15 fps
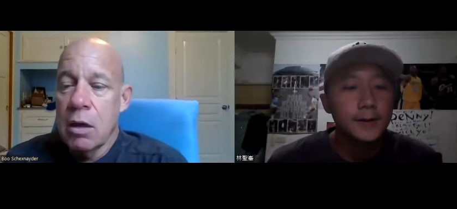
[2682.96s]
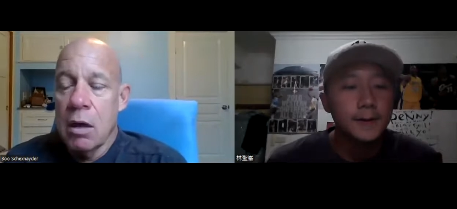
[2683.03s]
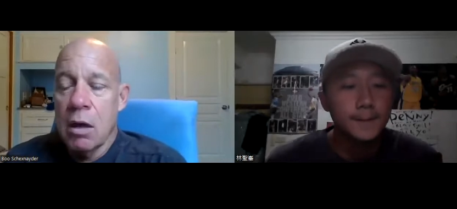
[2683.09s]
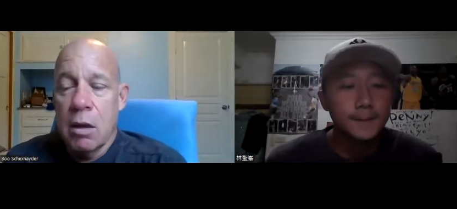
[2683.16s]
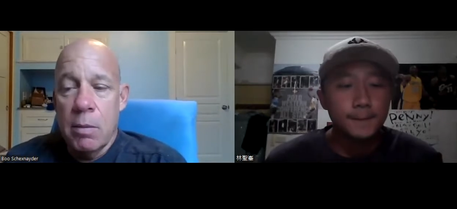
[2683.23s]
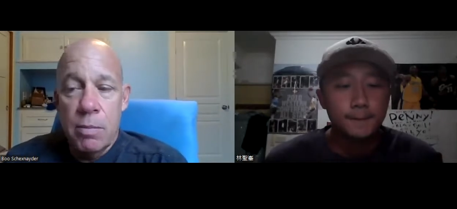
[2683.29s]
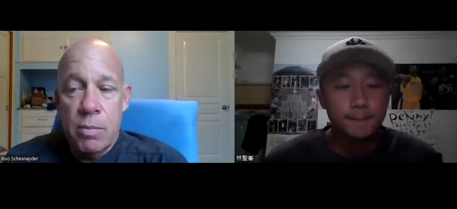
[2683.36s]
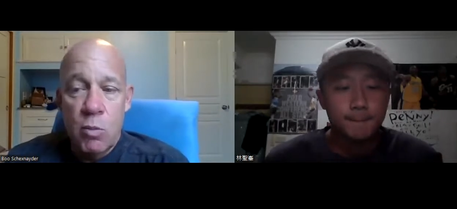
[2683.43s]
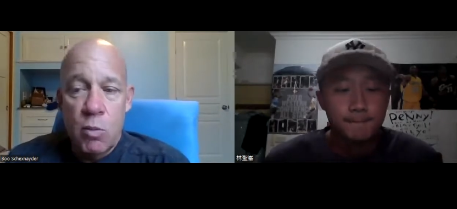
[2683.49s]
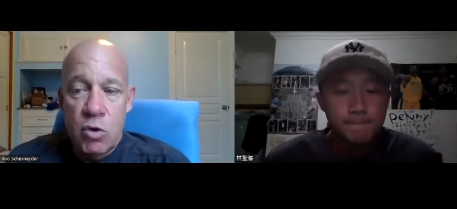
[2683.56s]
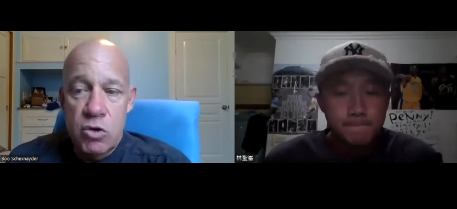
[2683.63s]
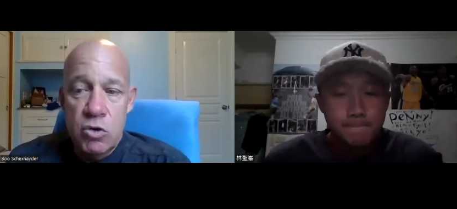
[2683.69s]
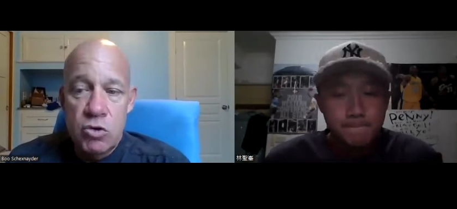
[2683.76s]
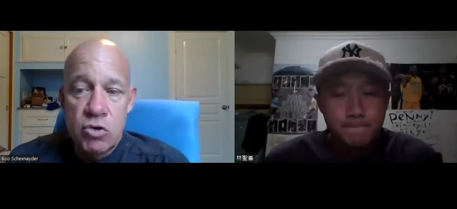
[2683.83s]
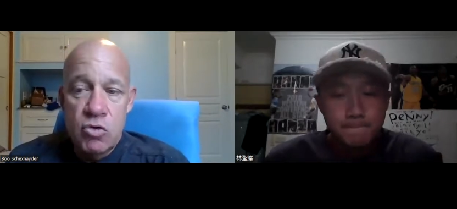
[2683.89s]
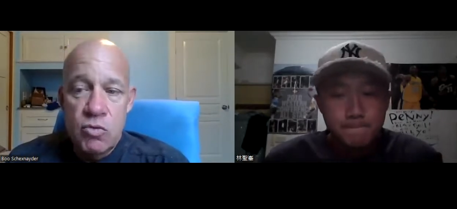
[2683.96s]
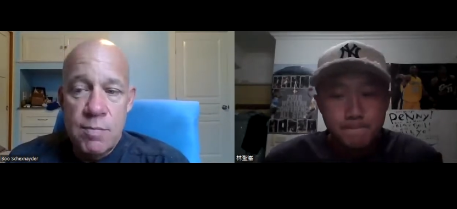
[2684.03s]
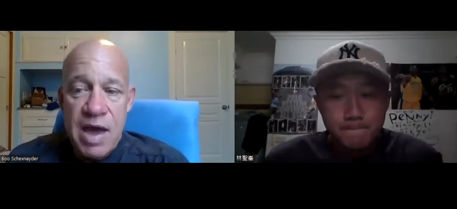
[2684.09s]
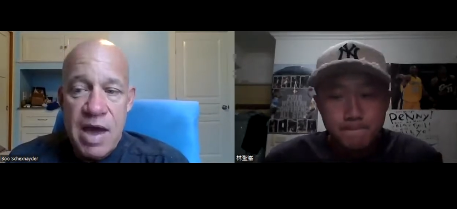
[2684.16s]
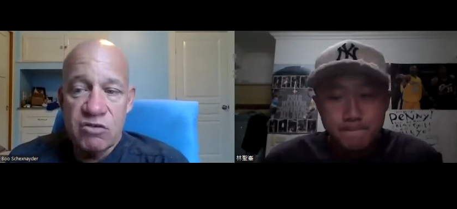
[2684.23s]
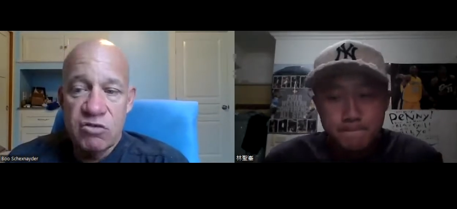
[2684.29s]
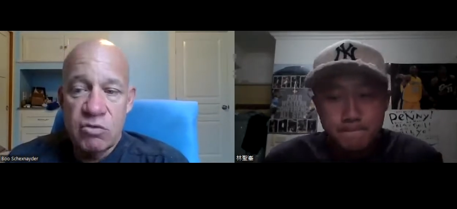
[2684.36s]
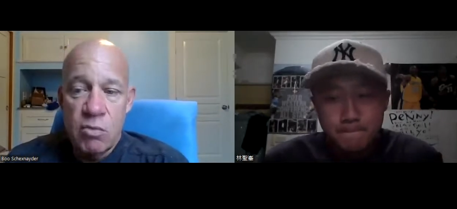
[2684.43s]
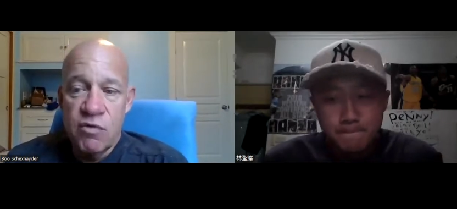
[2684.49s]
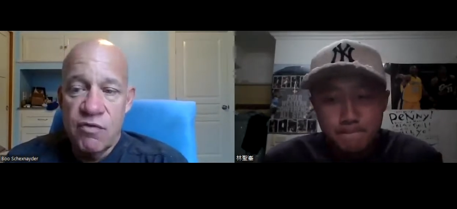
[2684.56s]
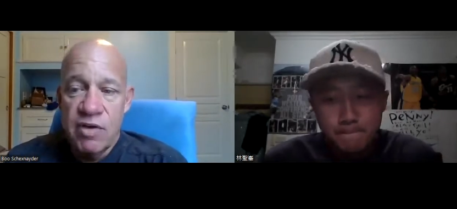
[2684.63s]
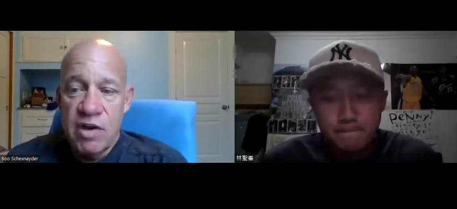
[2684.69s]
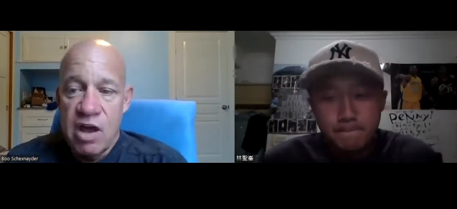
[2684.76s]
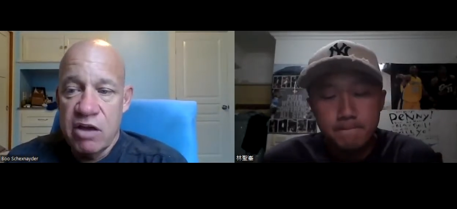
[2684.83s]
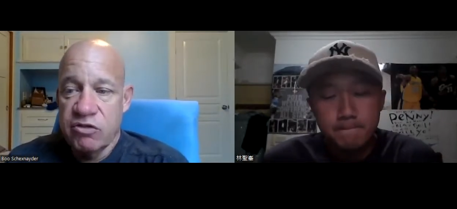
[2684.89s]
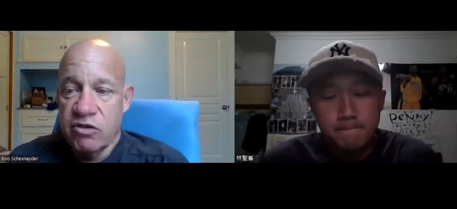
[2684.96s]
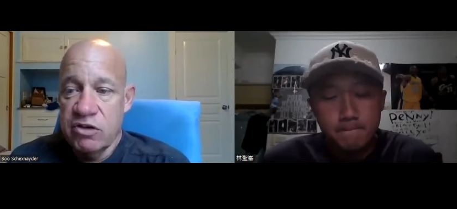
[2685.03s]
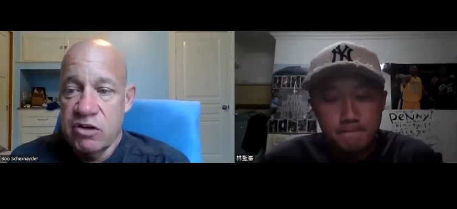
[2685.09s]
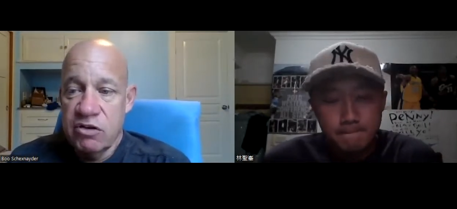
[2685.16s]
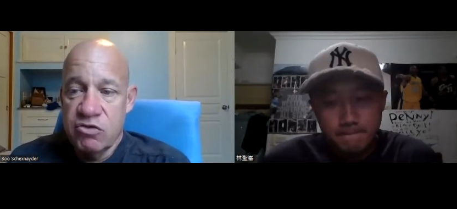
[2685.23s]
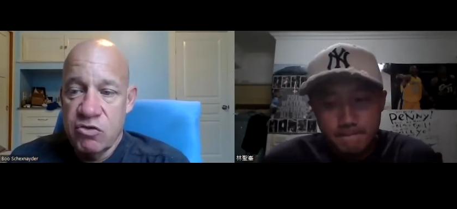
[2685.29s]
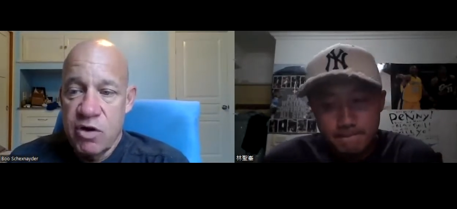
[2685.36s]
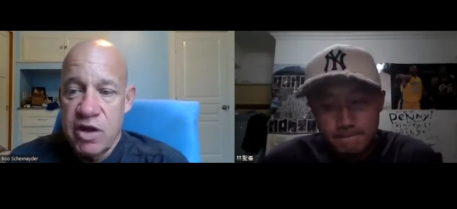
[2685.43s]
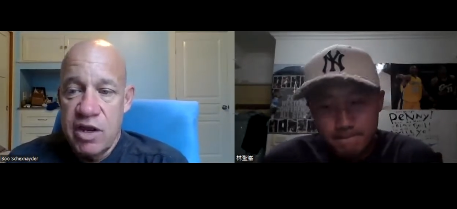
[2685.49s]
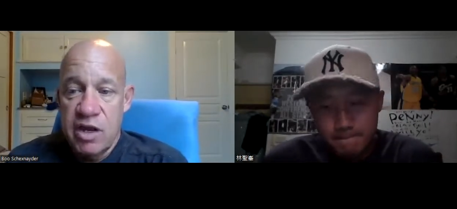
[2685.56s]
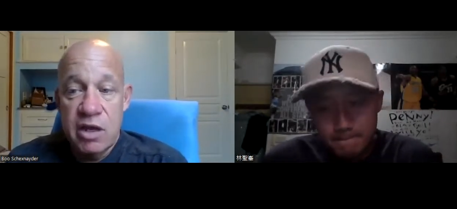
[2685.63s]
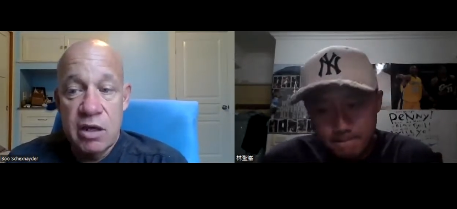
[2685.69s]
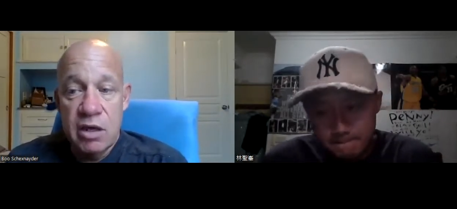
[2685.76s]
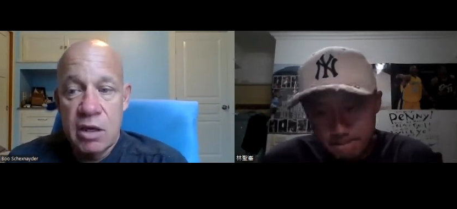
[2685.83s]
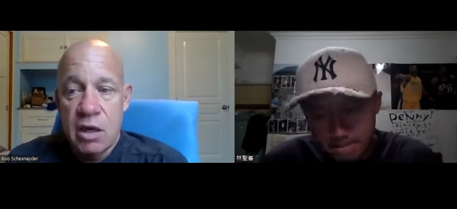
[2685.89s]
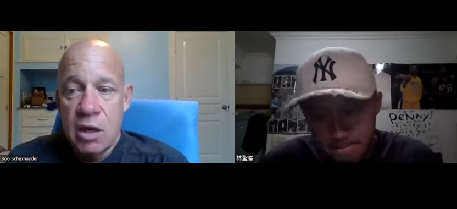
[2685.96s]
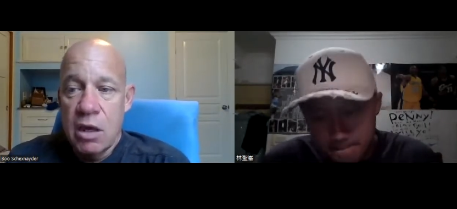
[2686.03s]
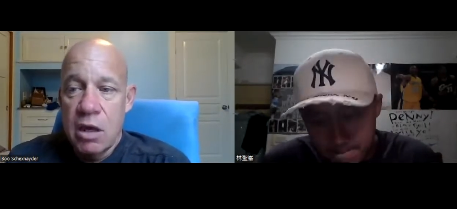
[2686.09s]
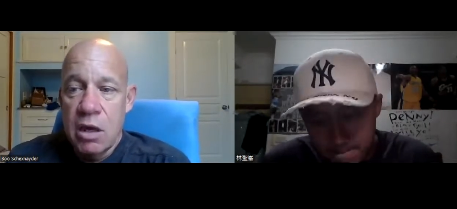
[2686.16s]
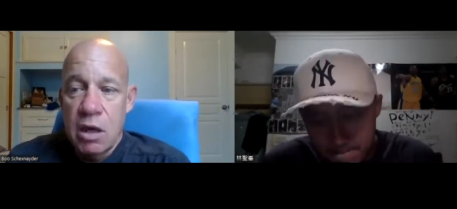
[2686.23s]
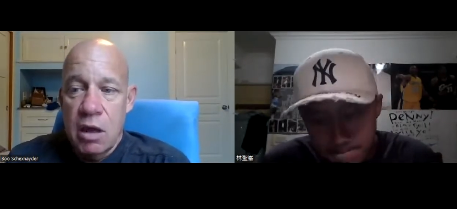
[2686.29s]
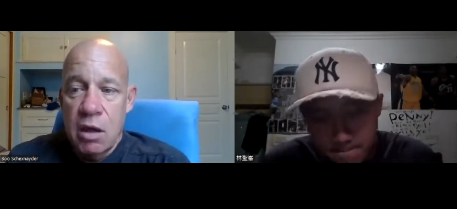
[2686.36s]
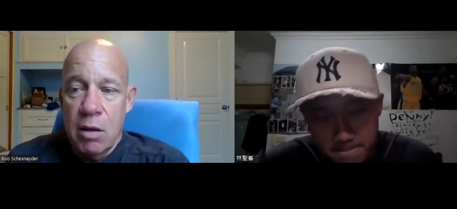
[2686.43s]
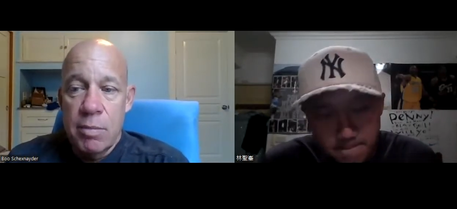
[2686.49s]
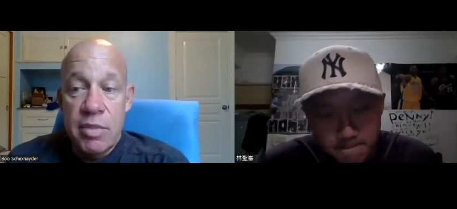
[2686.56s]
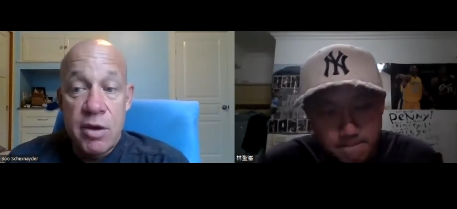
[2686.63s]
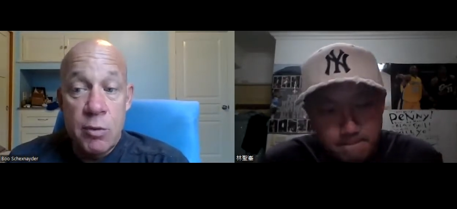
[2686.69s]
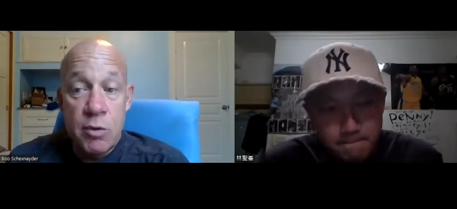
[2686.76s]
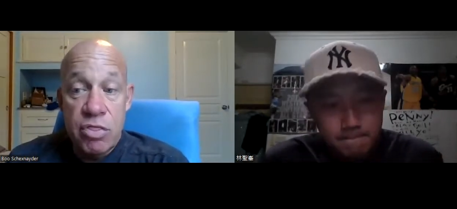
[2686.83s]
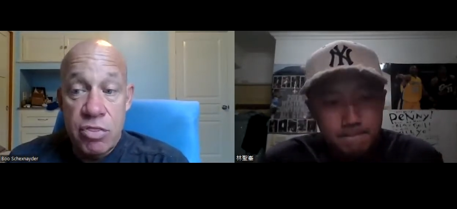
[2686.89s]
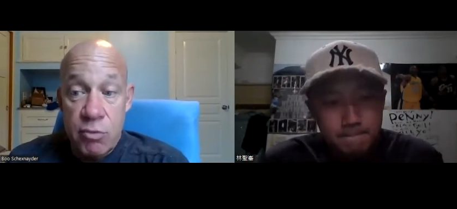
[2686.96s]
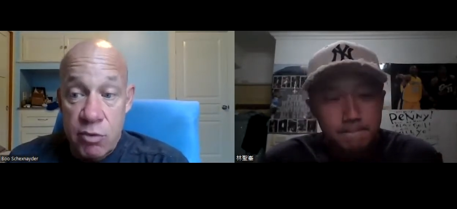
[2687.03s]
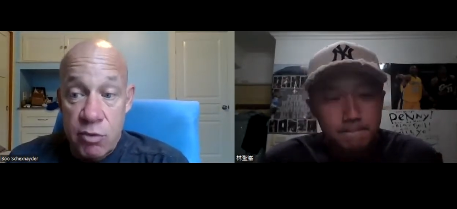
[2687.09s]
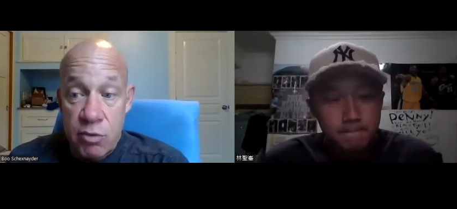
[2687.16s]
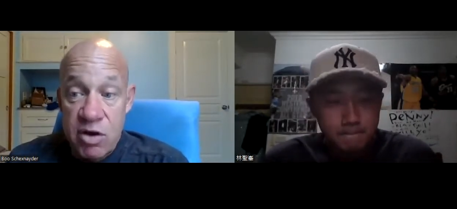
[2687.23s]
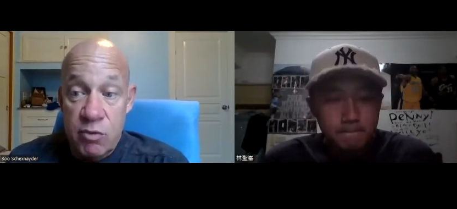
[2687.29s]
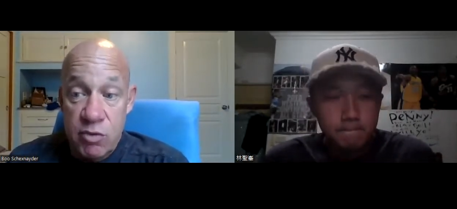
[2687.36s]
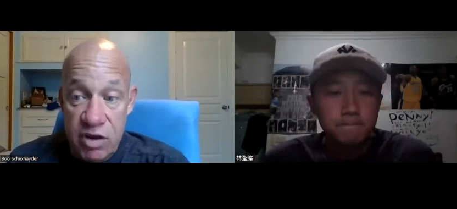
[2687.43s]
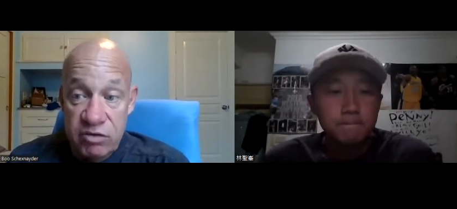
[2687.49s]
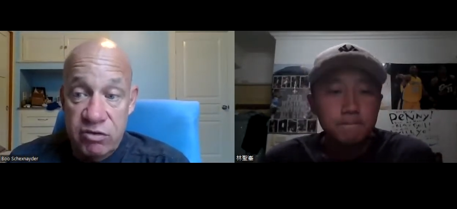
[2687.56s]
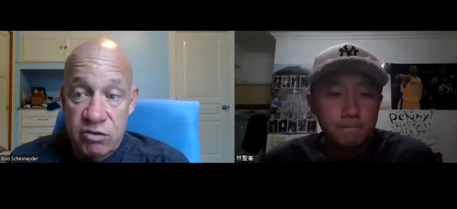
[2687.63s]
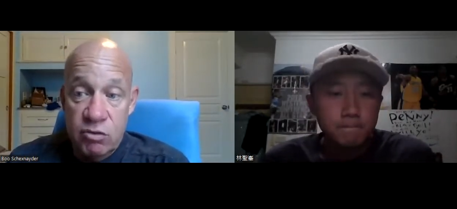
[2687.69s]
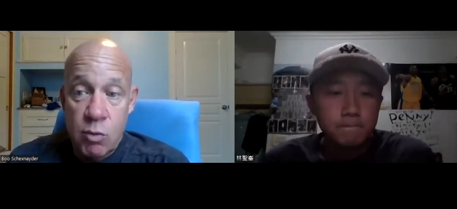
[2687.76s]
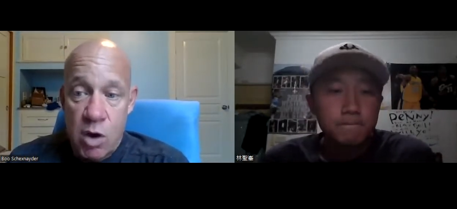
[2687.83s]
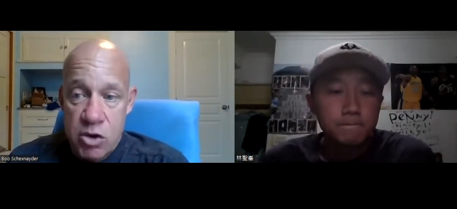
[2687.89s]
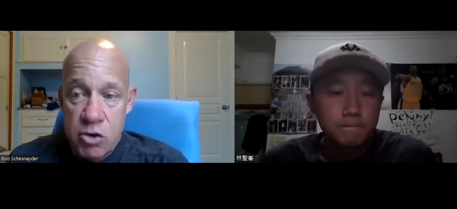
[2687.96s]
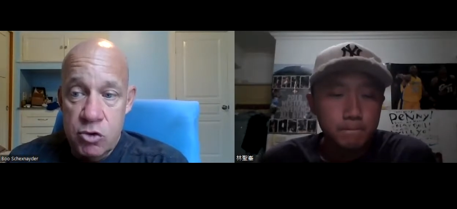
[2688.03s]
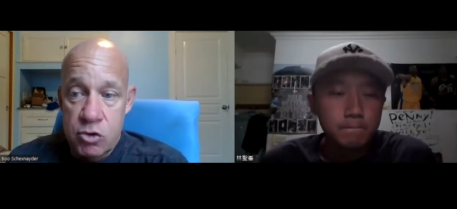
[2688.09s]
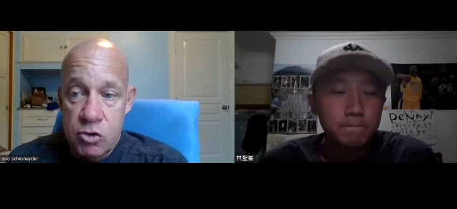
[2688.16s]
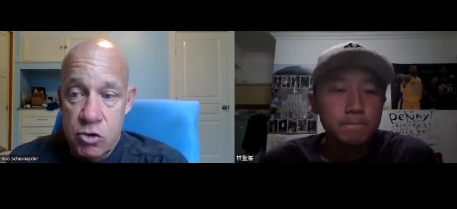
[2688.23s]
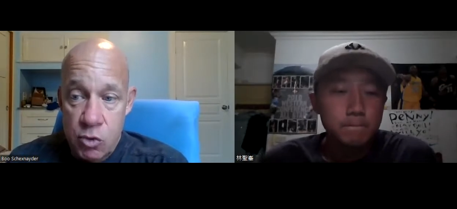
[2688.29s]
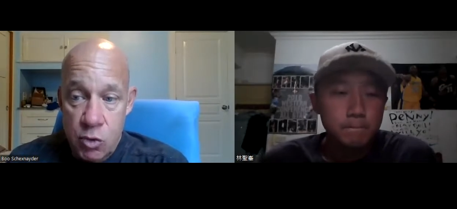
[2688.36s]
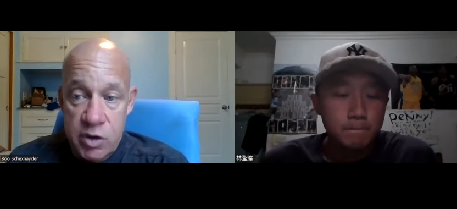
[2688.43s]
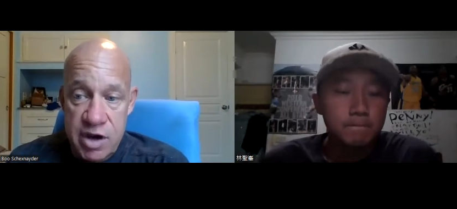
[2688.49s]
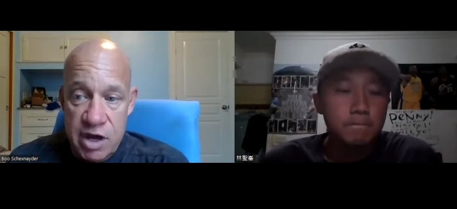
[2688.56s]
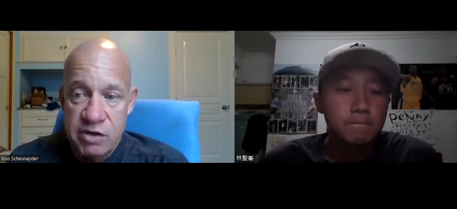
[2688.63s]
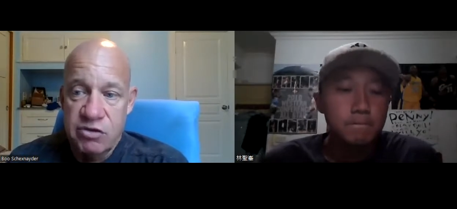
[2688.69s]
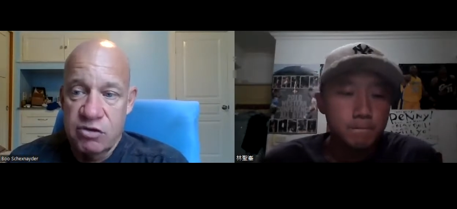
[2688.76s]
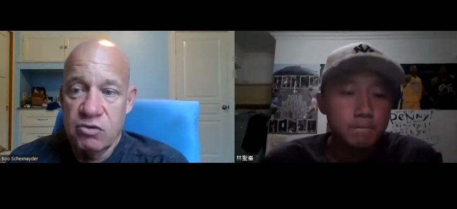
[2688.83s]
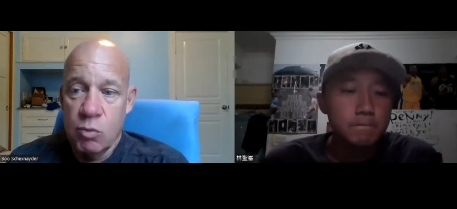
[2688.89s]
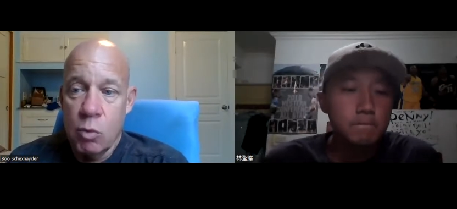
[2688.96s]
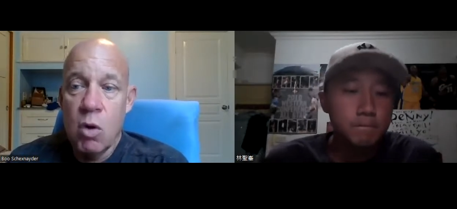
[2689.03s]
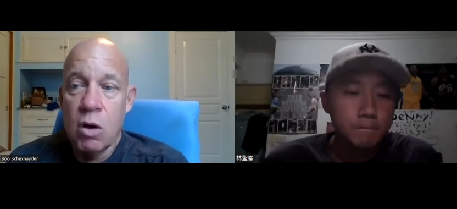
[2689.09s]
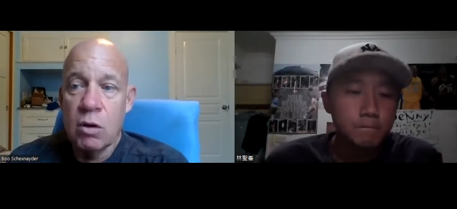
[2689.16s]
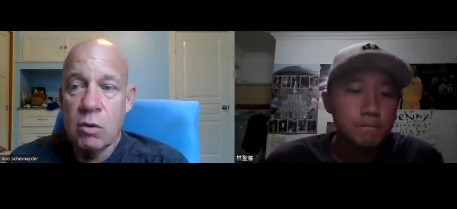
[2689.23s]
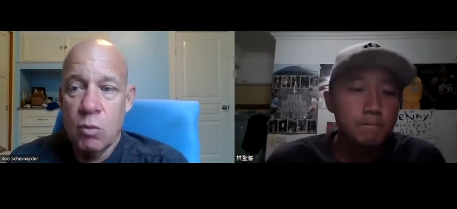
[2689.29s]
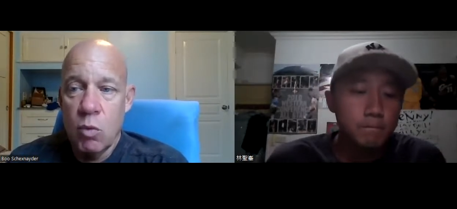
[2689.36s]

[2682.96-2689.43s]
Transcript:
Speaker 1: Um, when you do maximal velocity training, um, there are three reasons why you do it, not just one.